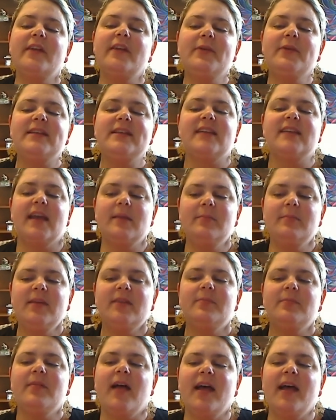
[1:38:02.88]
weights can be
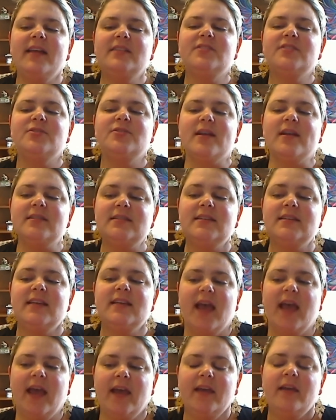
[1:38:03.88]
applied to
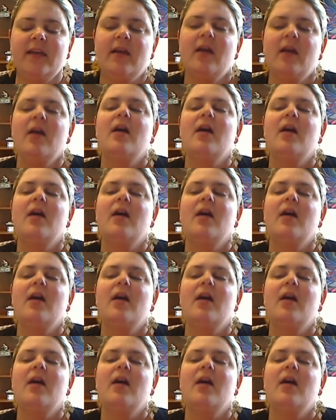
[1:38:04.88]
LTA,